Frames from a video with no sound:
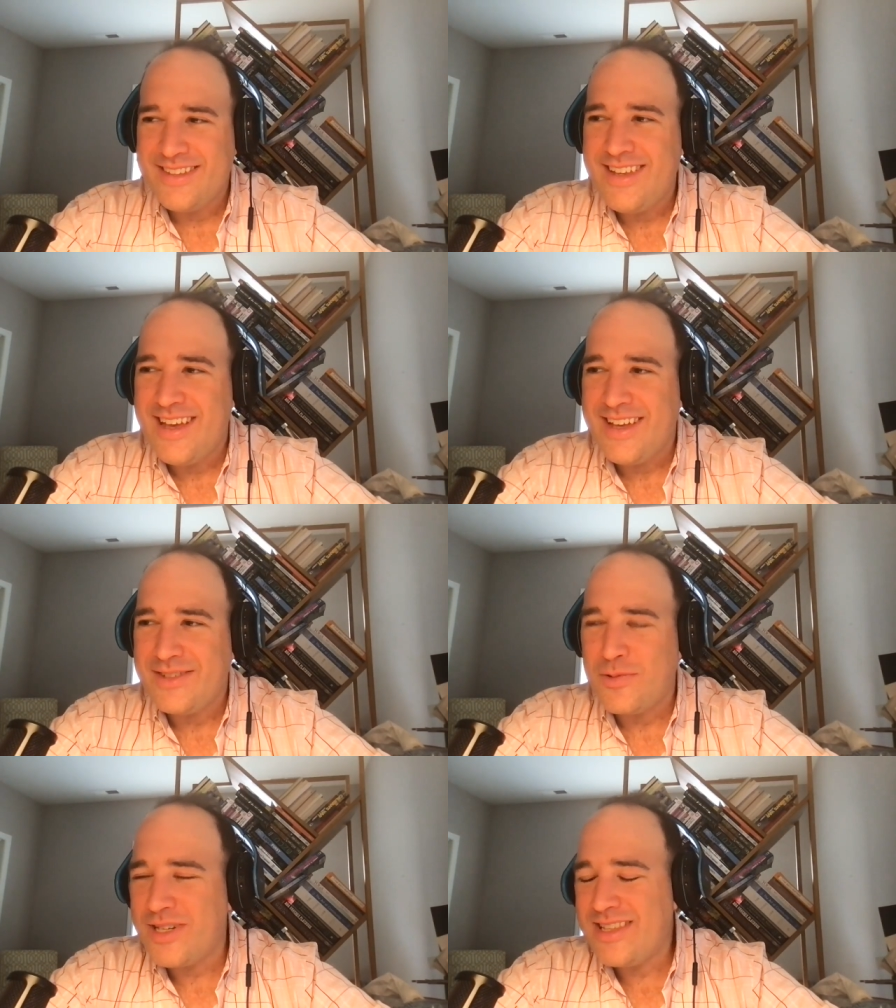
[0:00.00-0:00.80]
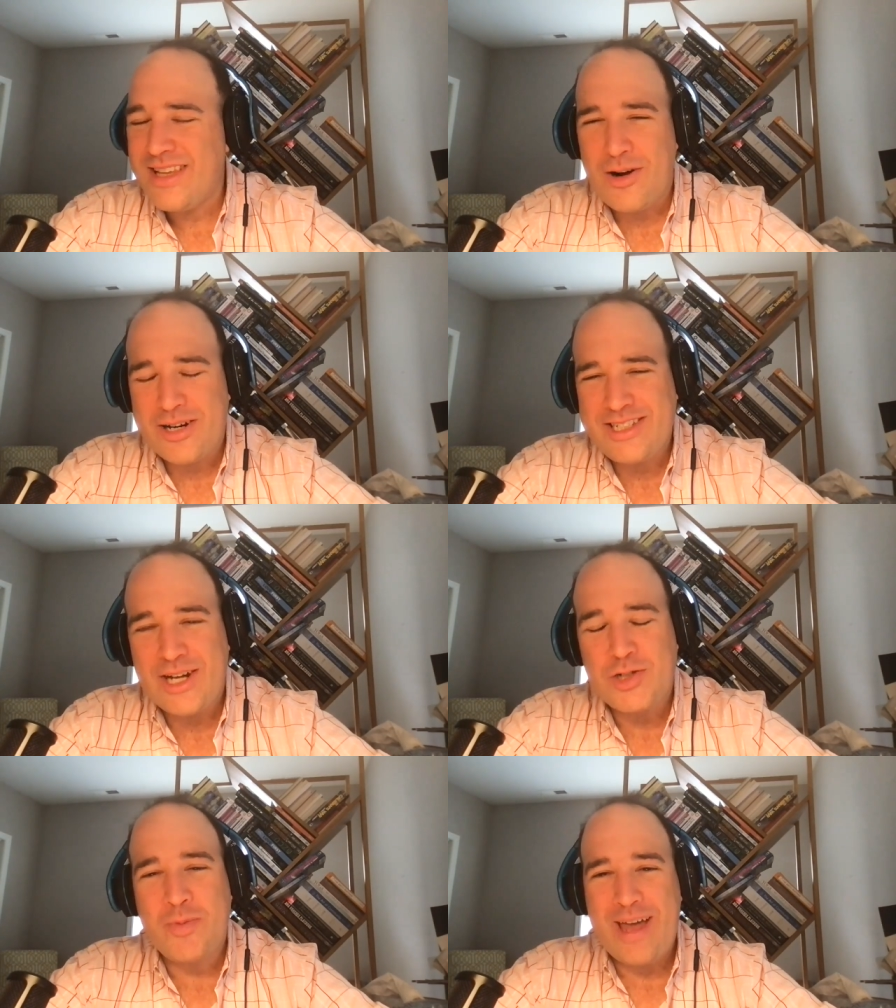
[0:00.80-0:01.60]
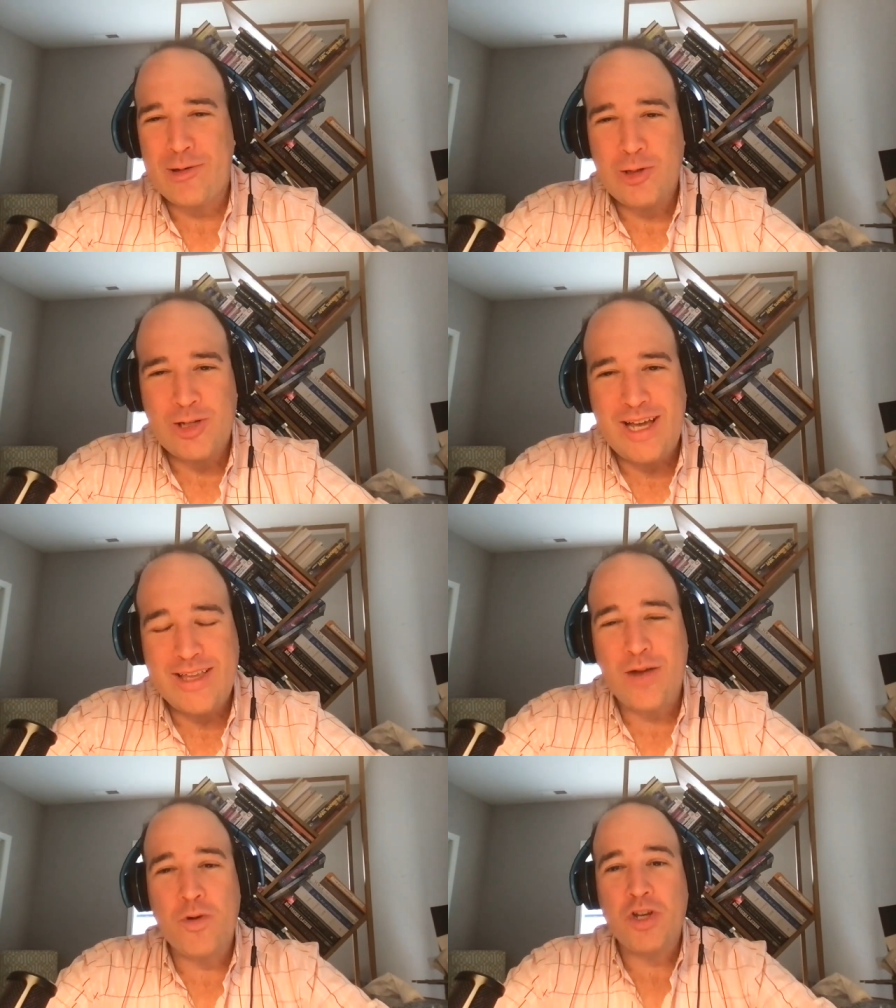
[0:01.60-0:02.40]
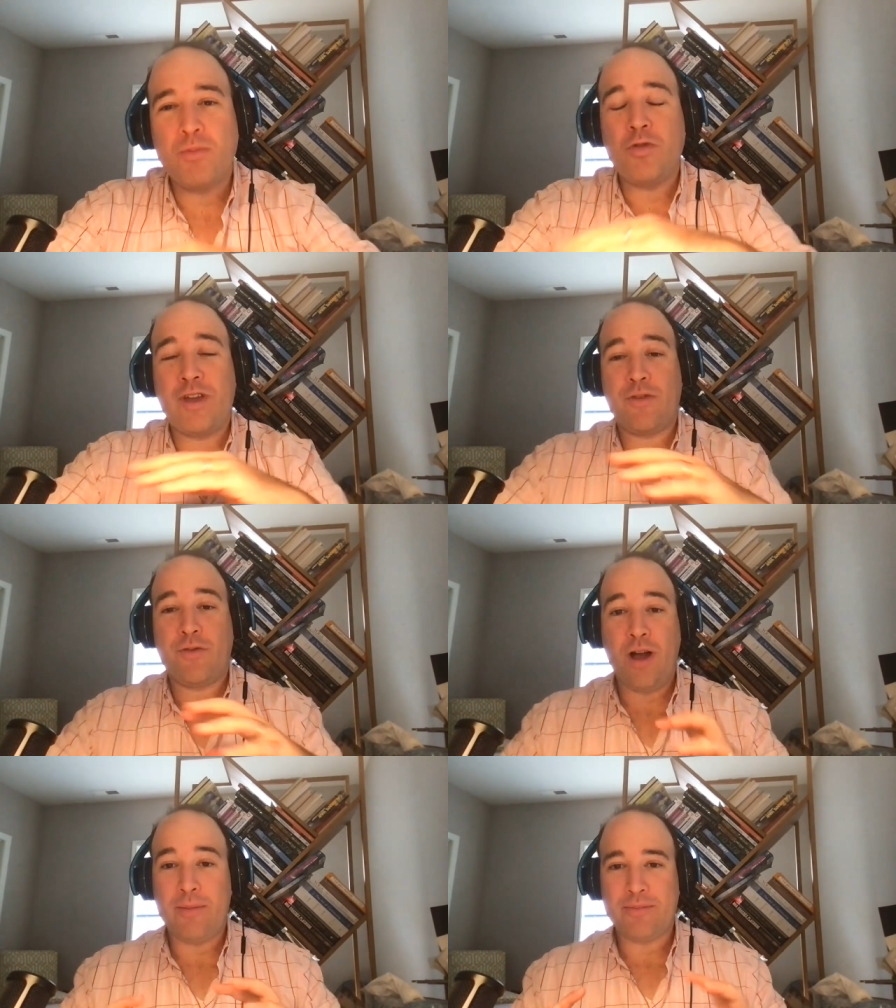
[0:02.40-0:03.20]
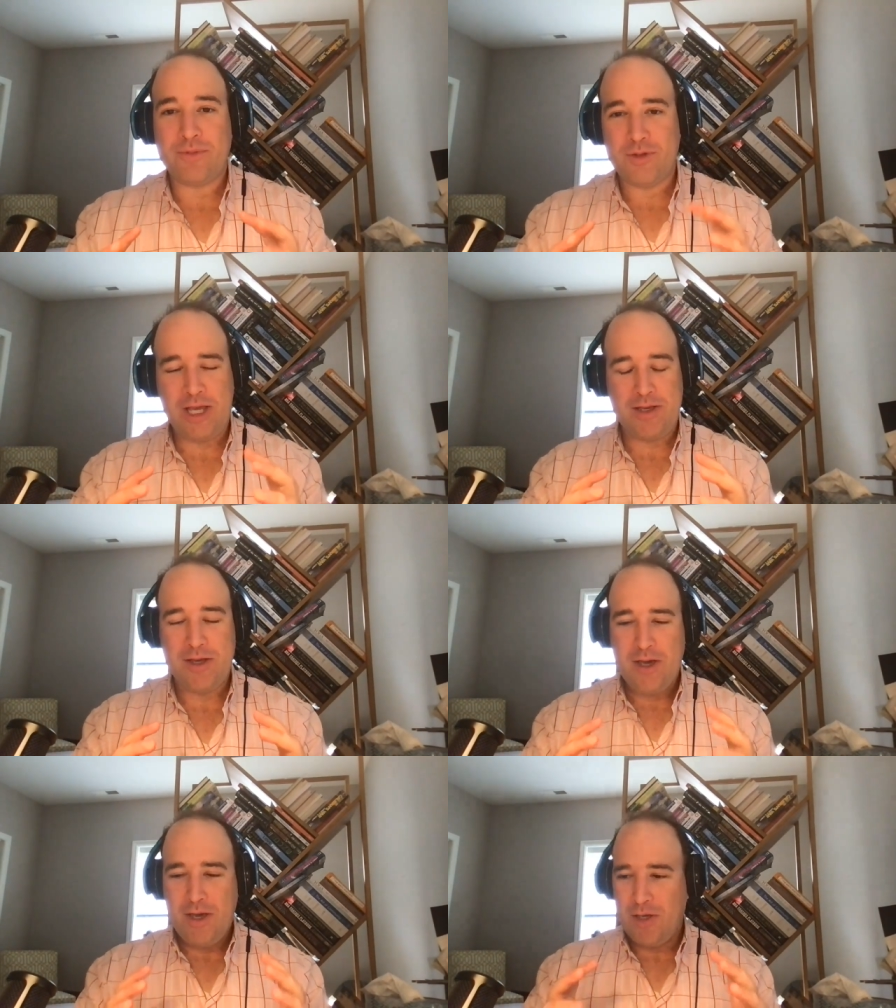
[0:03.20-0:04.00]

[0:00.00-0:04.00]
Yeah. So what does that architectural pattern look like then when you're moving from like